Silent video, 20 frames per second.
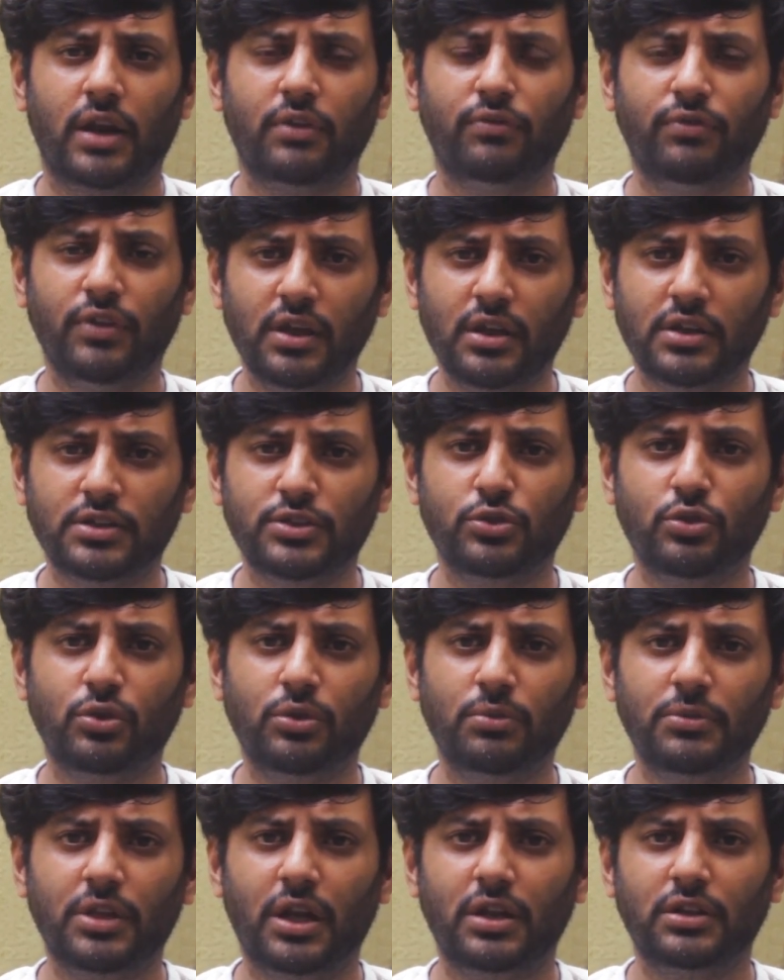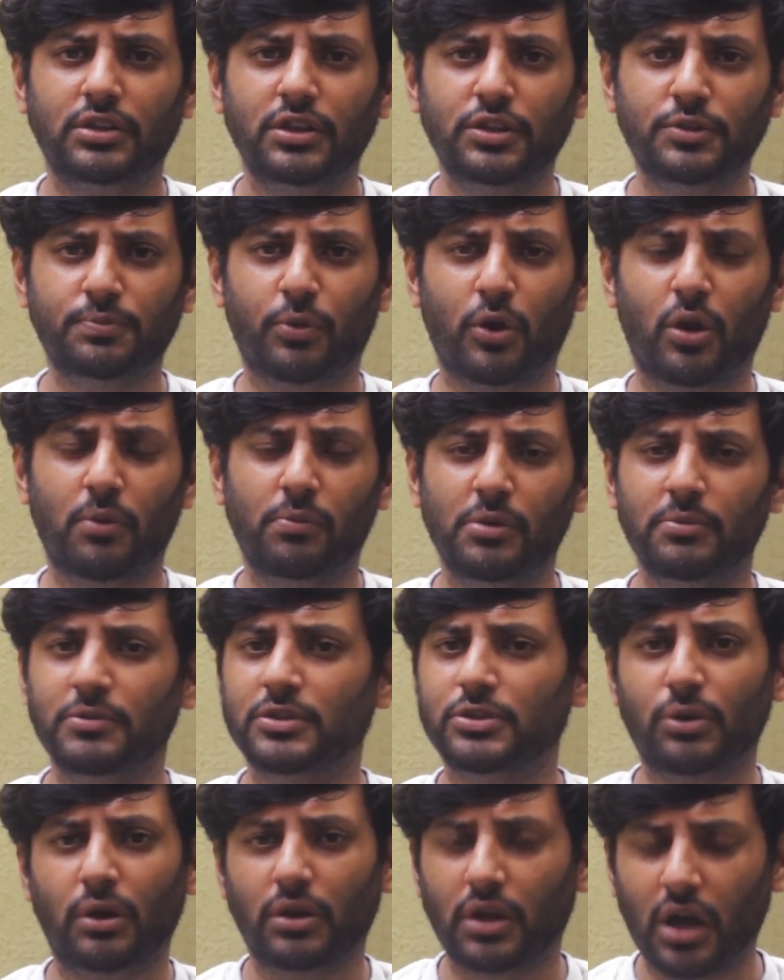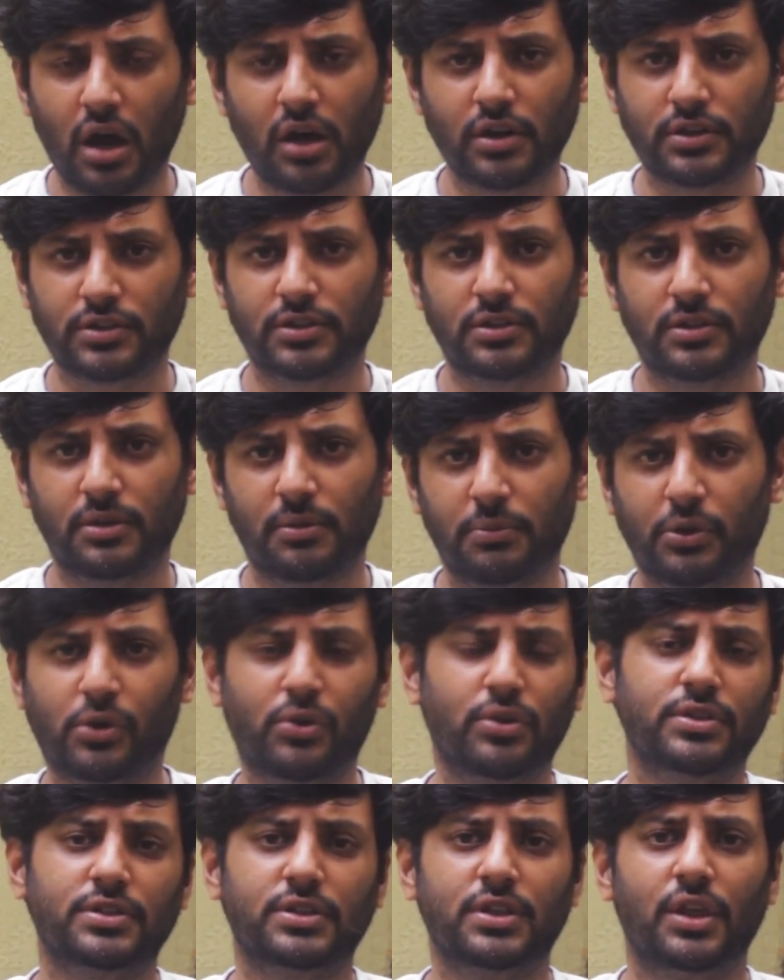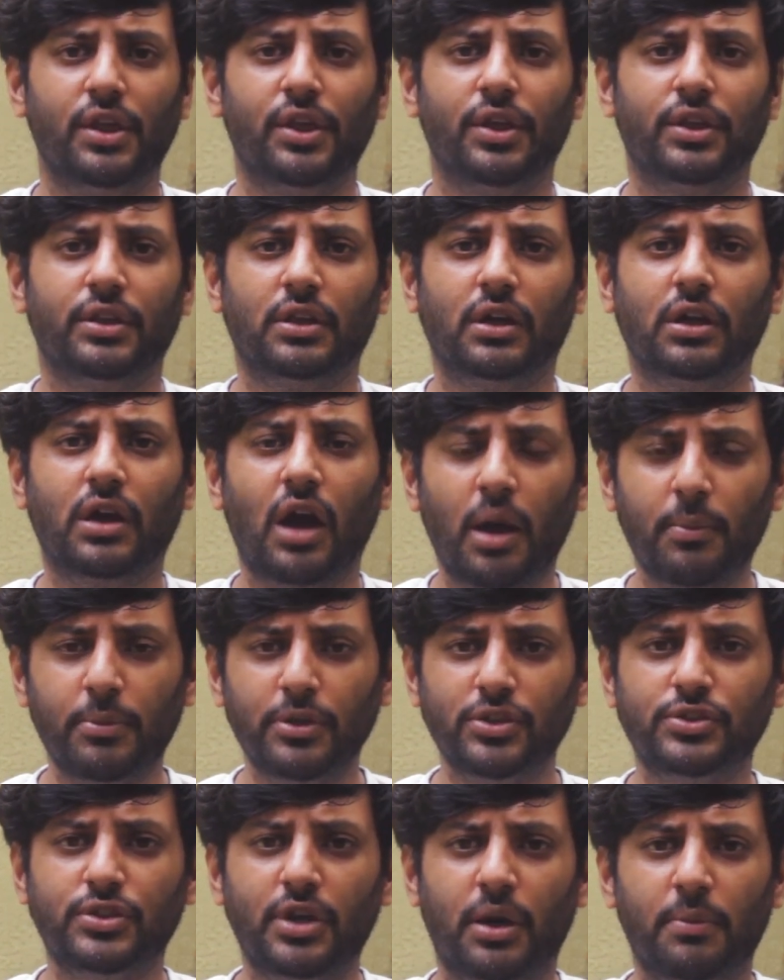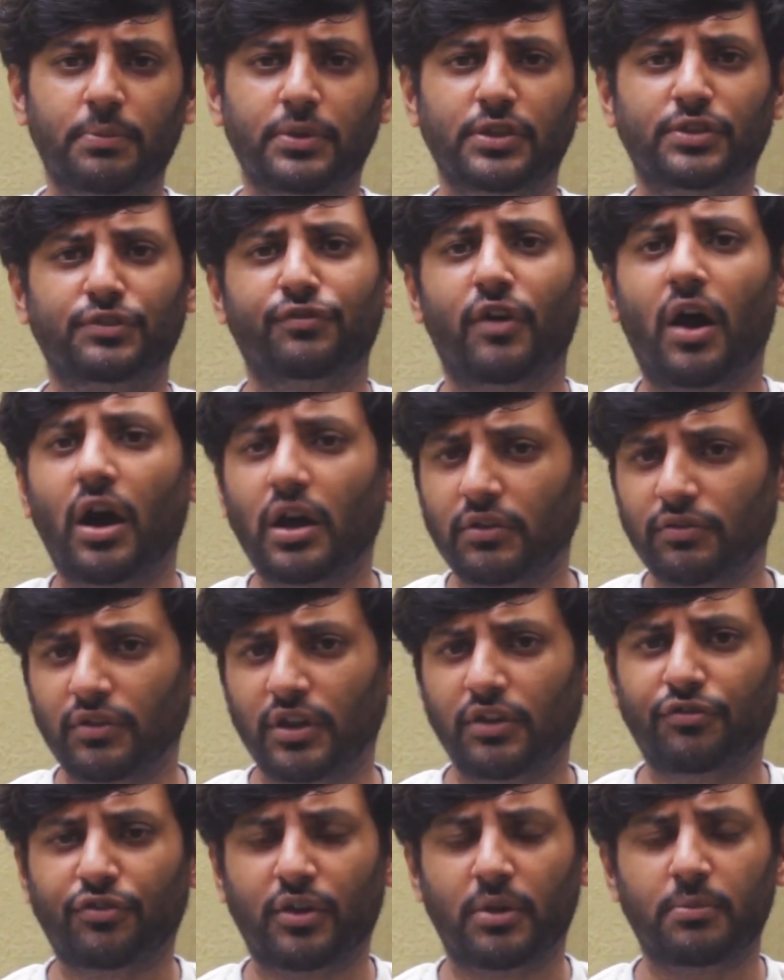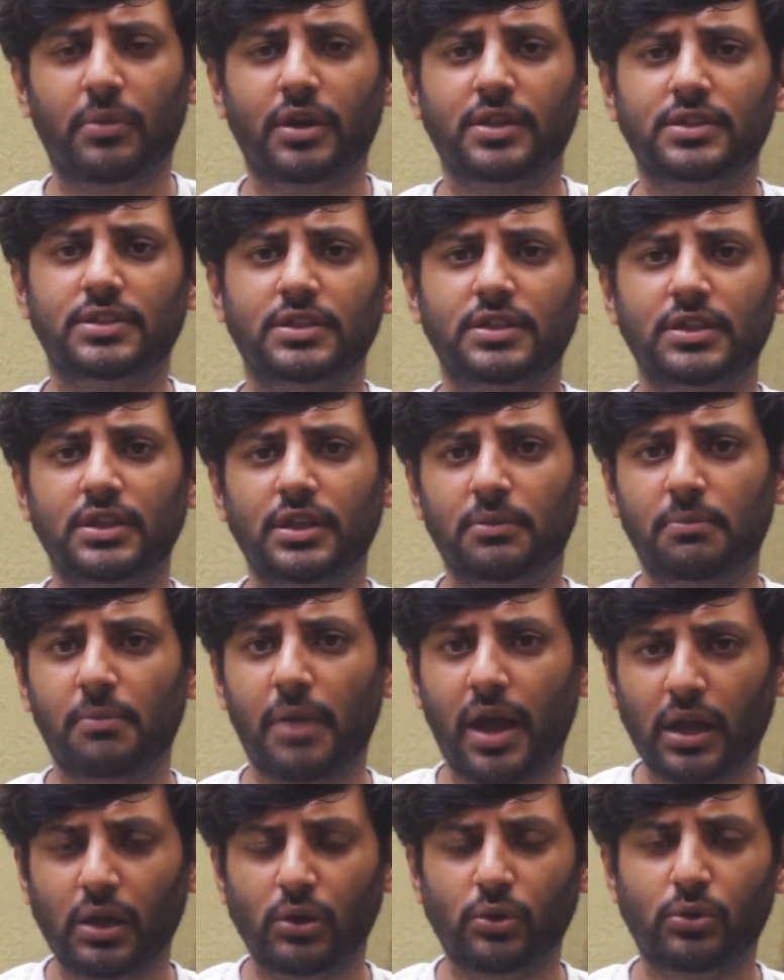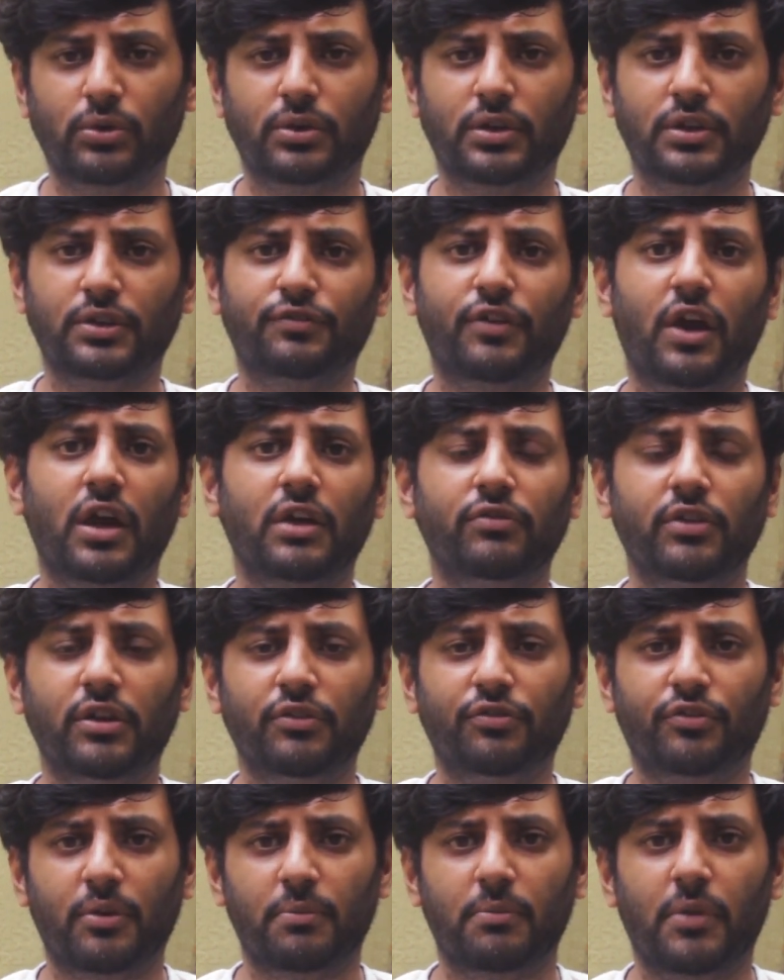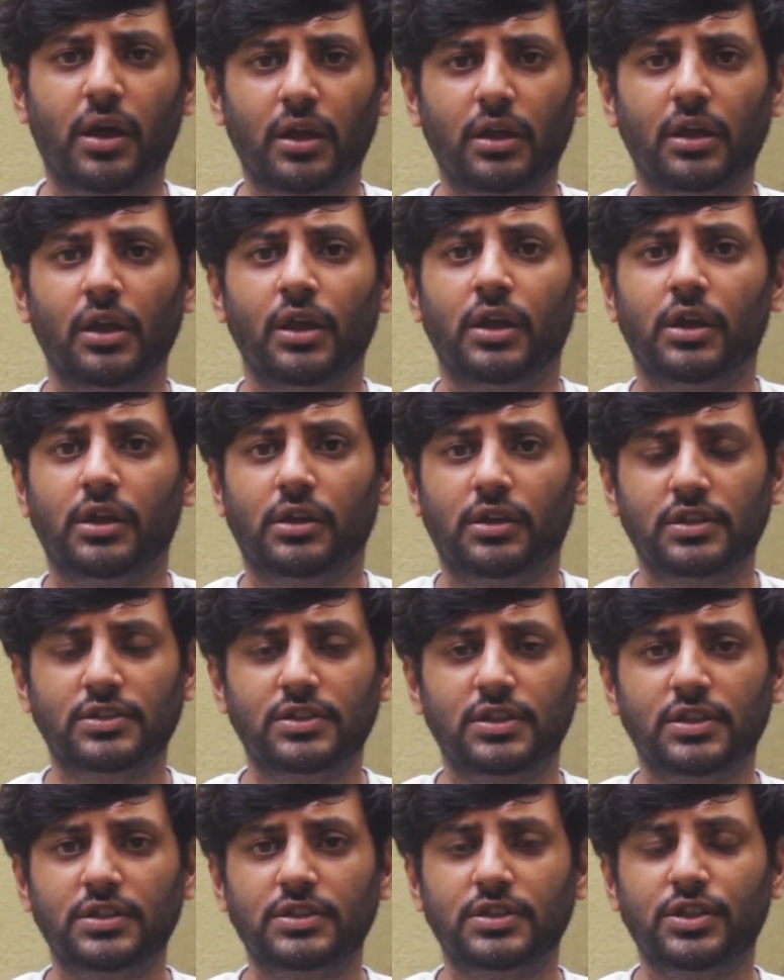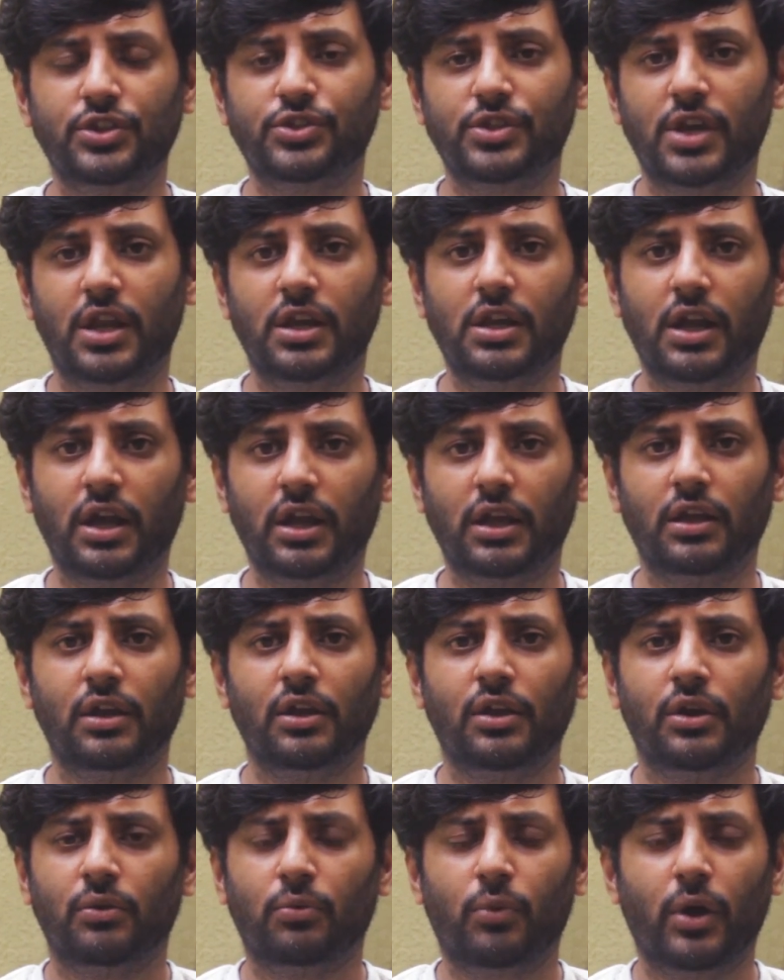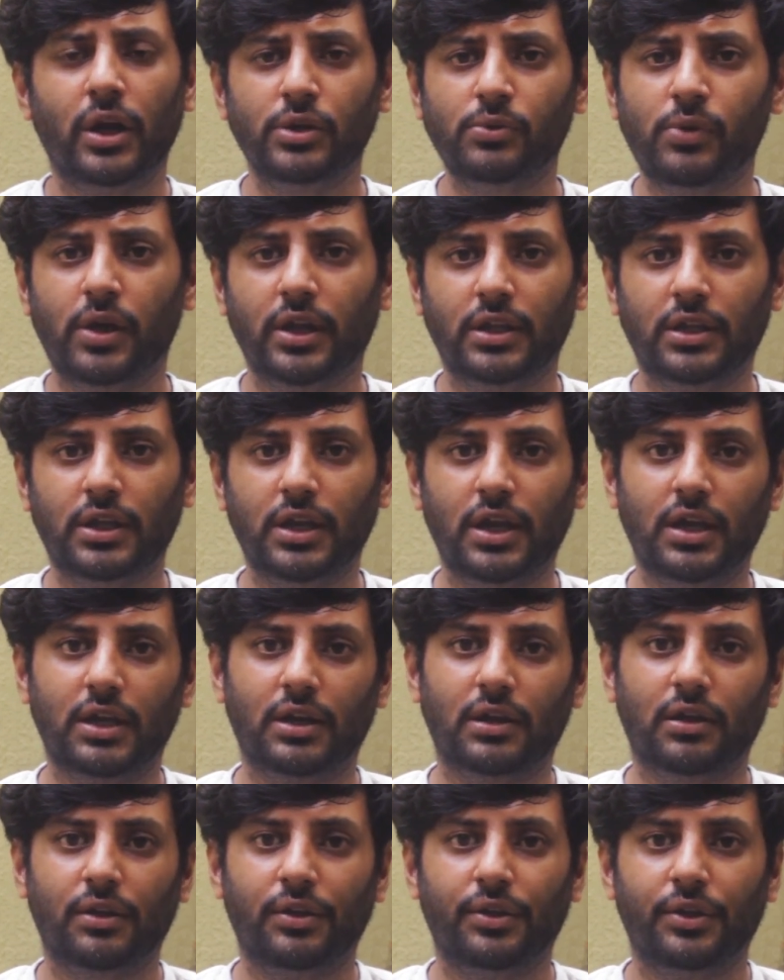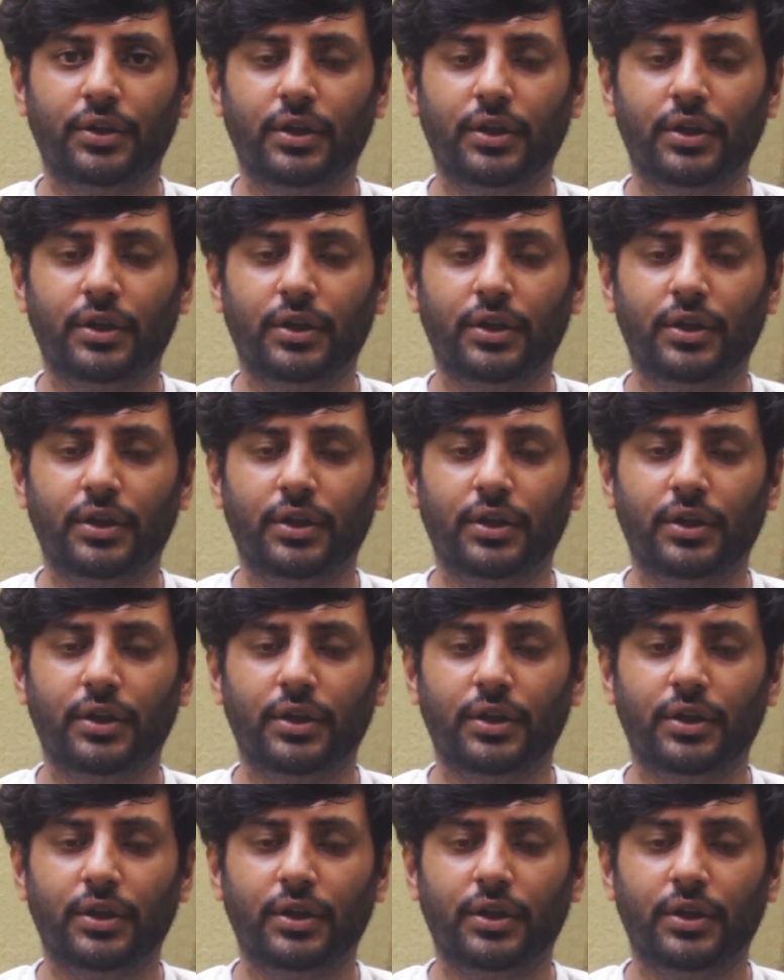And we assume that this problem is not ours because the garbage dump is far away from my city in Bangalore, is far away from my residence in Chennai. Why do I care?